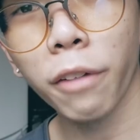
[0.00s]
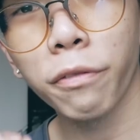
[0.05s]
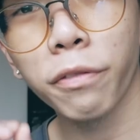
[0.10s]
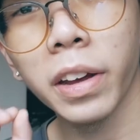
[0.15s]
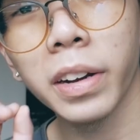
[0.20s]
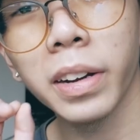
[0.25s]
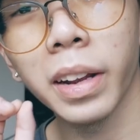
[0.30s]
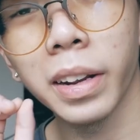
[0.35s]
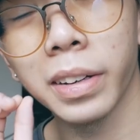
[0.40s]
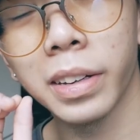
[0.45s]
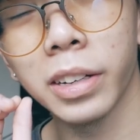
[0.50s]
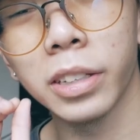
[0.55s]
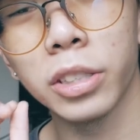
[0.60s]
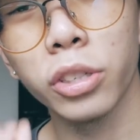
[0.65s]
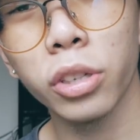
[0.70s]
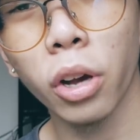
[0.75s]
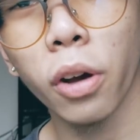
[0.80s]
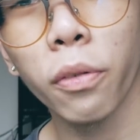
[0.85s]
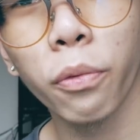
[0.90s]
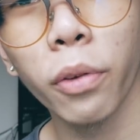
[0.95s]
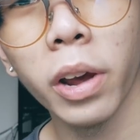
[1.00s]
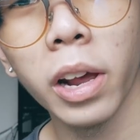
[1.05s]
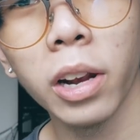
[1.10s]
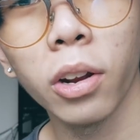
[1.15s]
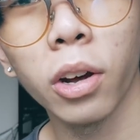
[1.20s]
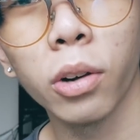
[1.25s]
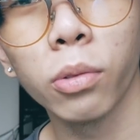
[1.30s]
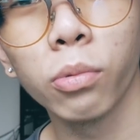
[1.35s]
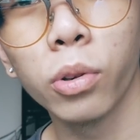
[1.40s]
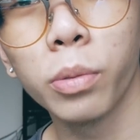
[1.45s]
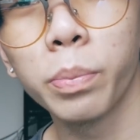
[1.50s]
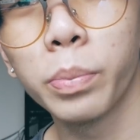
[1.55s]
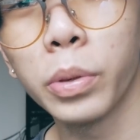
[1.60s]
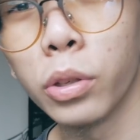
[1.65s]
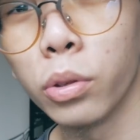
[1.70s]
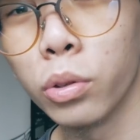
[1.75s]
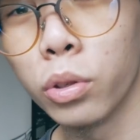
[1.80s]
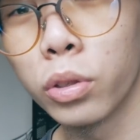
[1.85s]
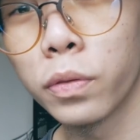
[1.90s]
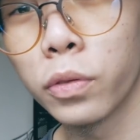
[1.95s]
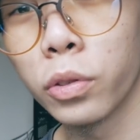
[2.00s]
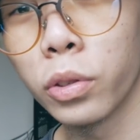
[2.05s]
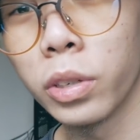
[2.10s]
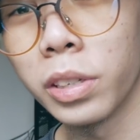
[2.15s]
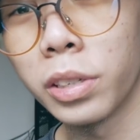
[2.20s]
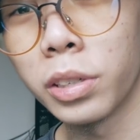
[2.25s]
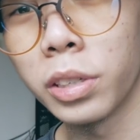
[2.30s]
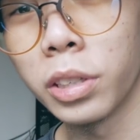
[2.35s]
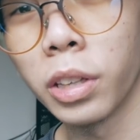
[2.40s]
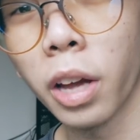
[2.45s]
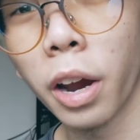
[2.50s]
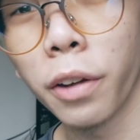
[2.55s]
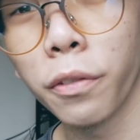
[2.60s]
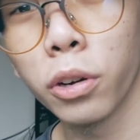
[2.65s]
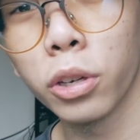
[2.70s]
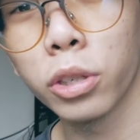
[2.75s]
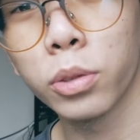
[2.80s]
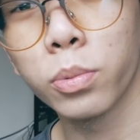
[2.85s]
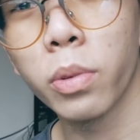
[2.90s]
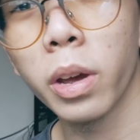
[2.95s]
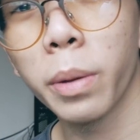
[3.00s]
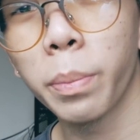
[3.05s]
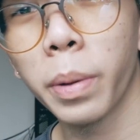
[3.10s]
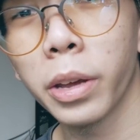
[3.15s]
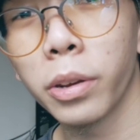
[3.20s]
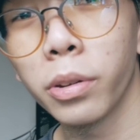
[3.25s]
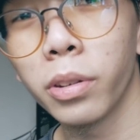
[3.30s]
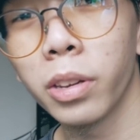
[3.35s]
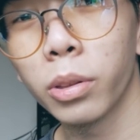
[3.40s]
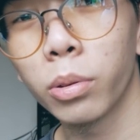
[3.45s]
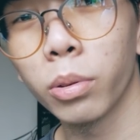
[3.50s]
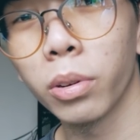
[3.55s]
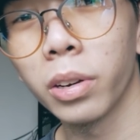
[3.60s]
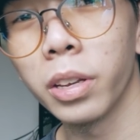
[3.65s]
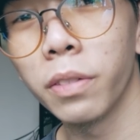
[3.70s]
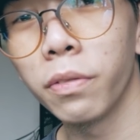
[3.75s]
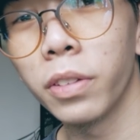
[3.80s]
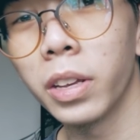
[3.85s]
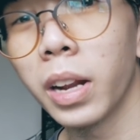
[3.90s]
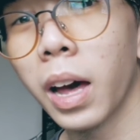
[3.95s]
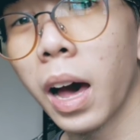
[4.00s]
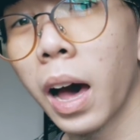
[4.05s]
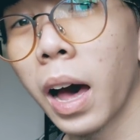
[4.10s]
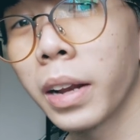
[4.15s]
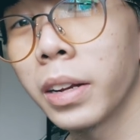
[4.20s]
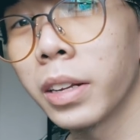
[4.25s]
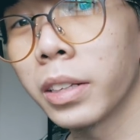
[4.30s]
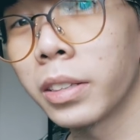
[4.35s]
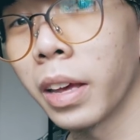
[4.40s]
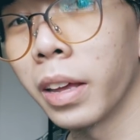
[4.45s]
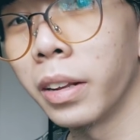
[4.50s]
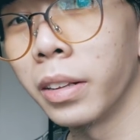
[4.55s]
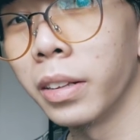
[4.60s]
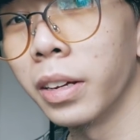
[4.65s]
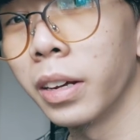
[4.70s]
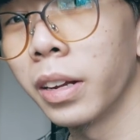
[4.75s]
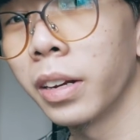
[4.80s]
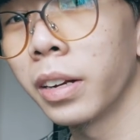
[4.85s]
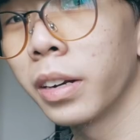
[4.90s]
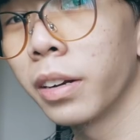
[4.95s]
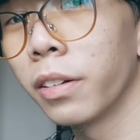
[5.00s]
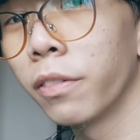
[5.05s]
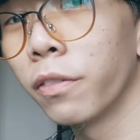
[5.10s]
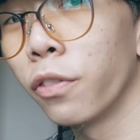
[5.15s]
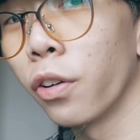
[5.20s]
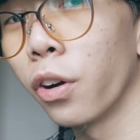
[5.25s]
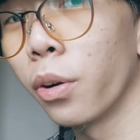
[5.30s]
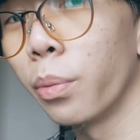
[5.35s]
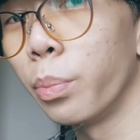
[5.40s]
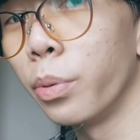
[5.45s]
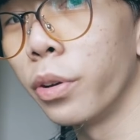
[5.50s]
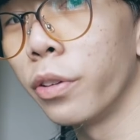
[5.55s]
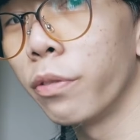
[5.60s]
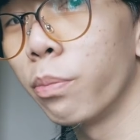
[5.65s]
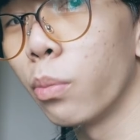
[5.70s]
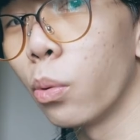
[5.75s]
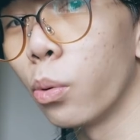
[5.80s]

I find that the software lock would be useful in scenarios whereby you need to leave it unattended for a brief